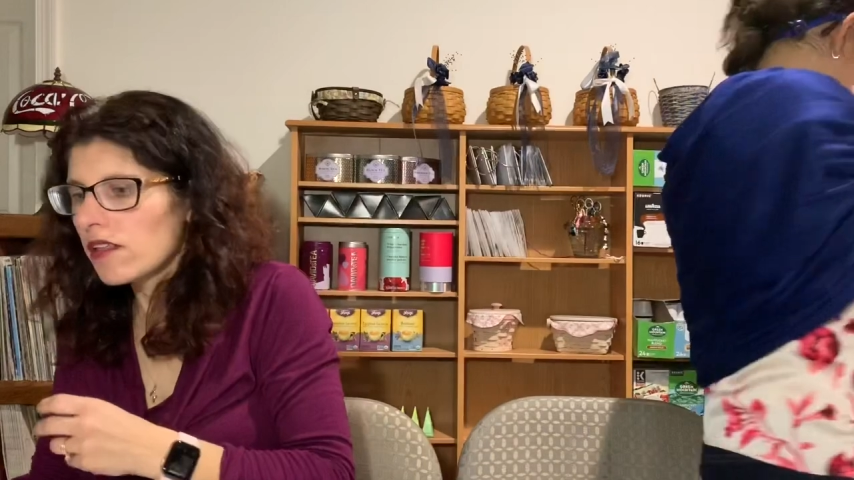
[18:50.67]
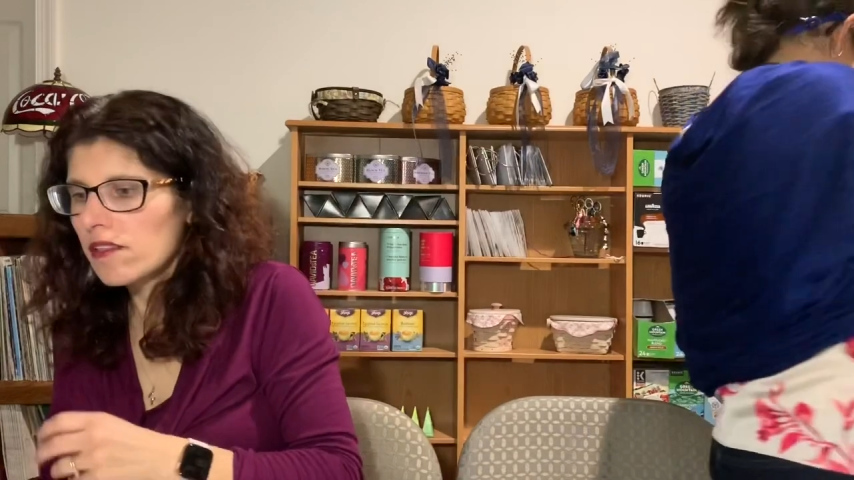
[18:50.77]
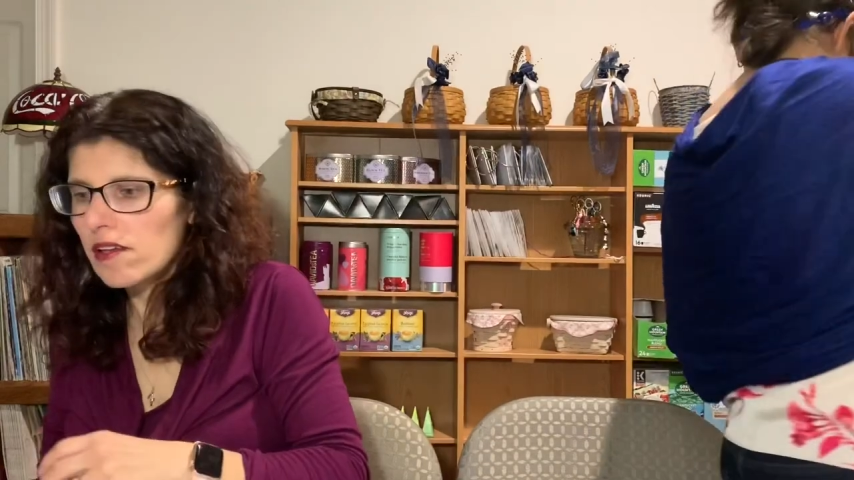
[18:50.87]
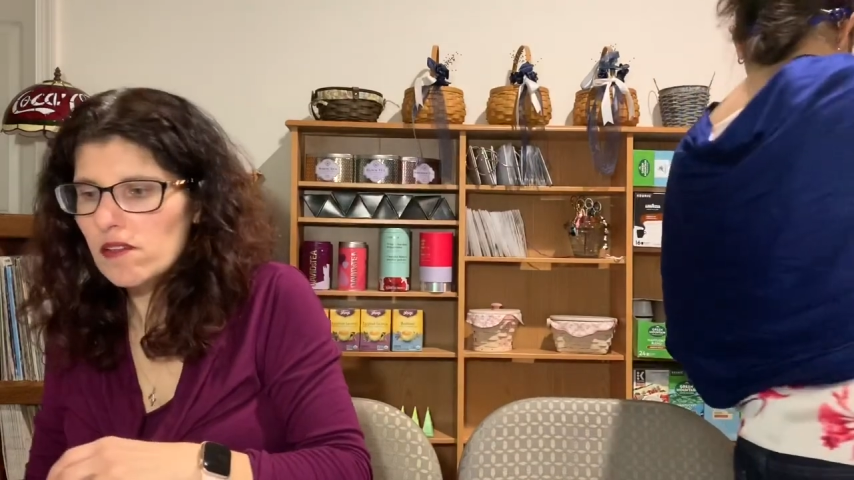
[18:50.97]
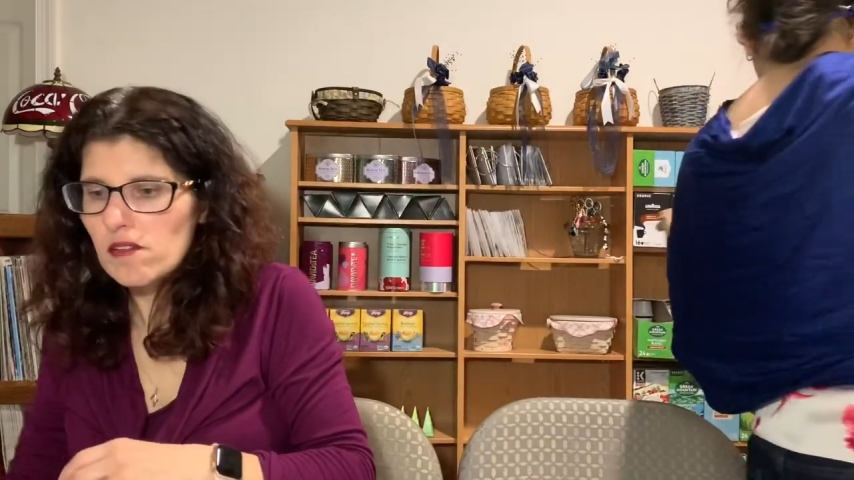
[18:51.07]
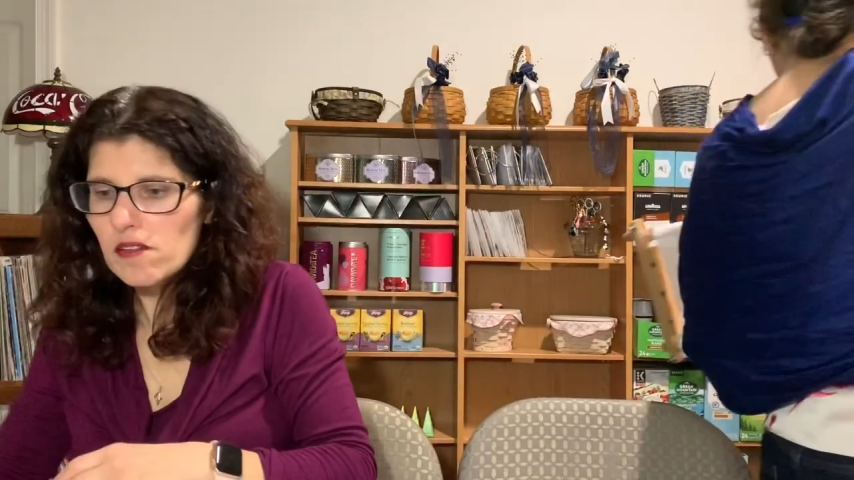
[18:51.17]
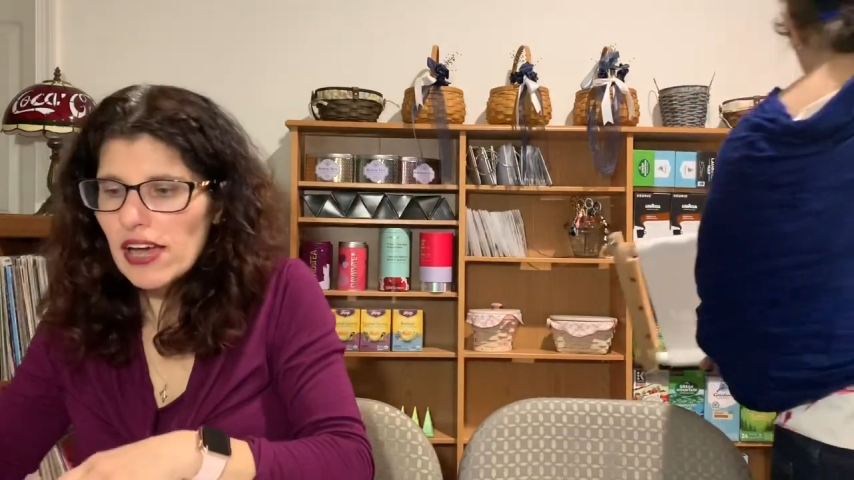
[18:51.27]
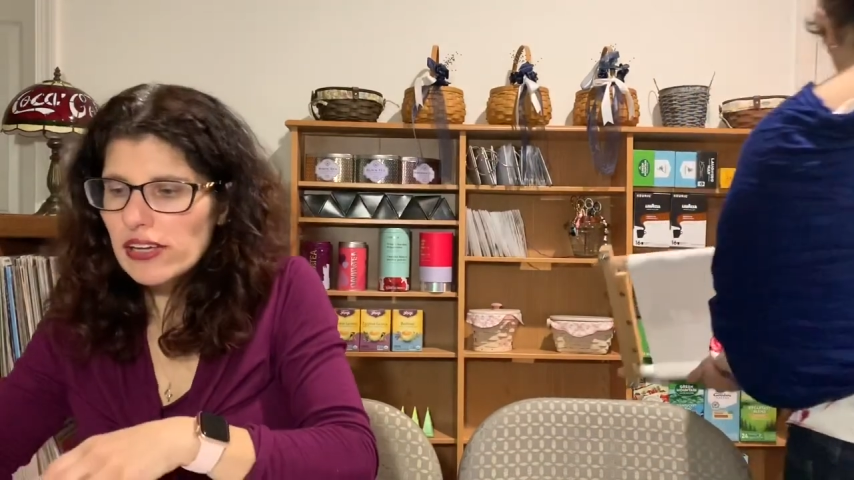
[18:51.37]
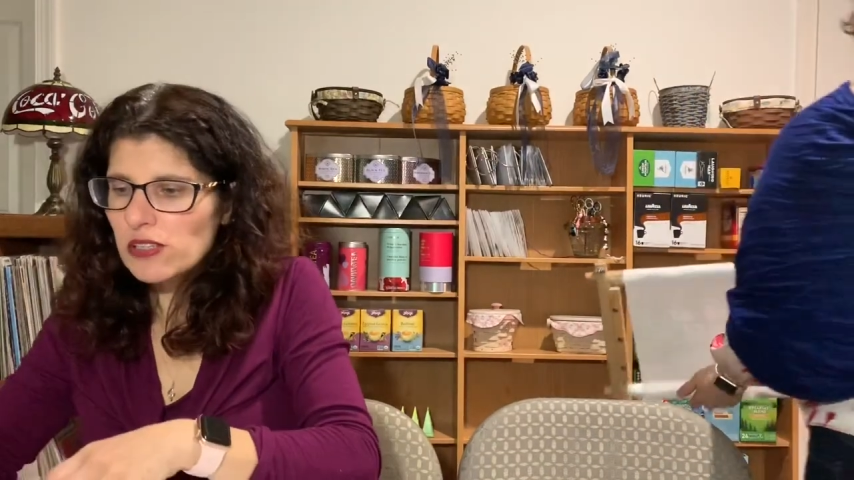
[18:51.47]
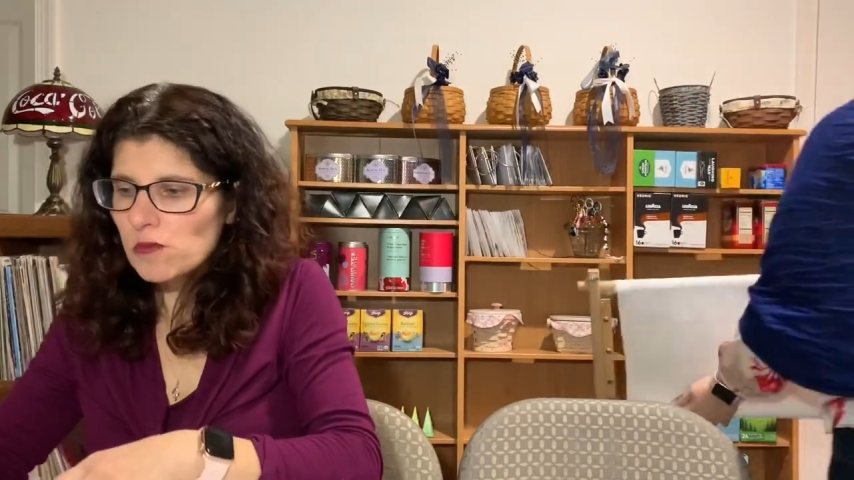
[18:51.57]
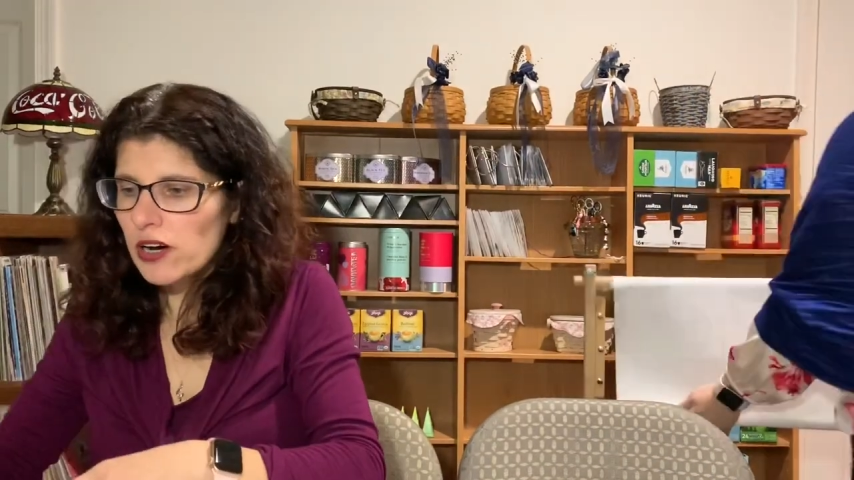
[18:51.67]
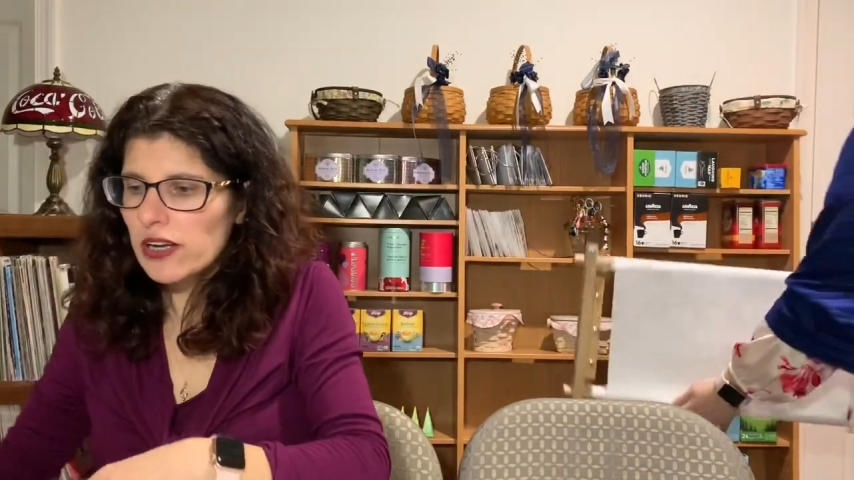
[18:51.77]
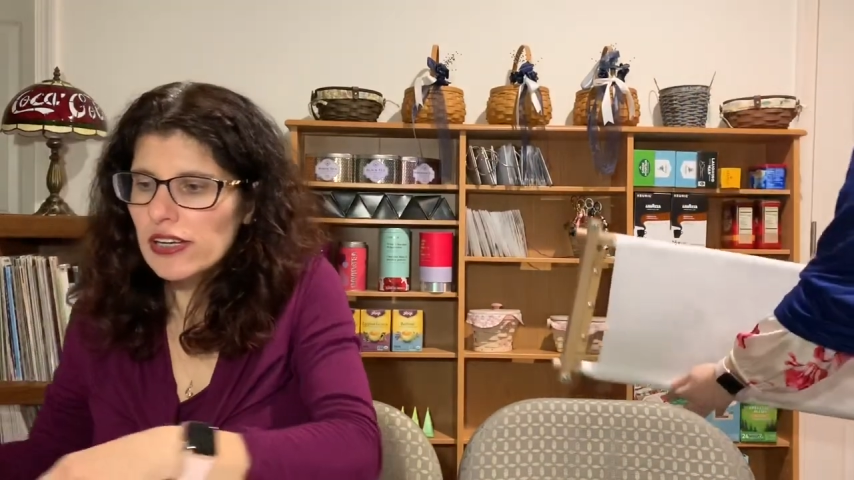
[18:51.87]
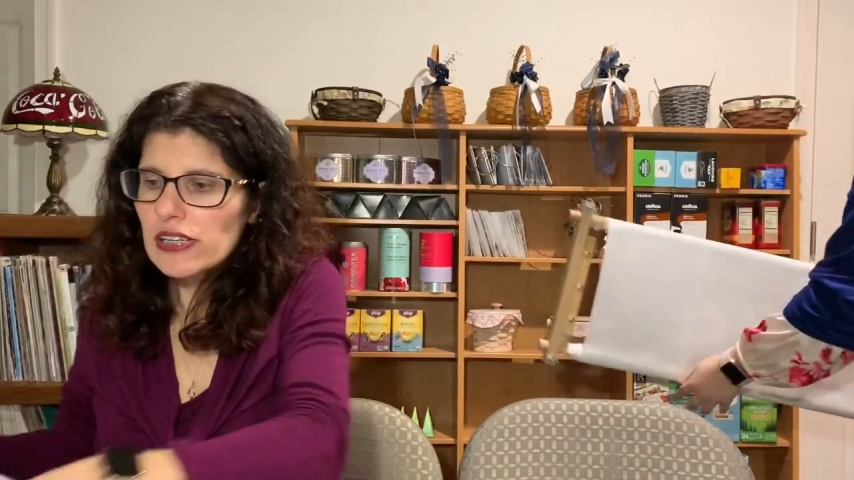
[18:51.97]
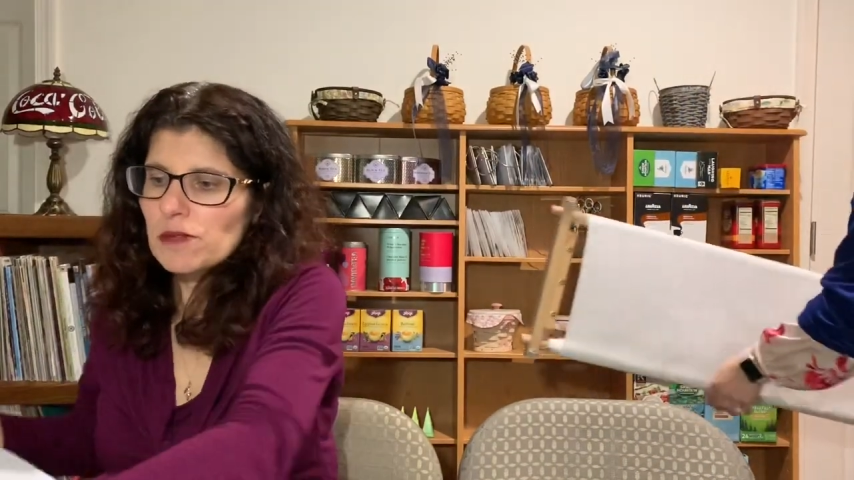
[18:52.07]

This next one is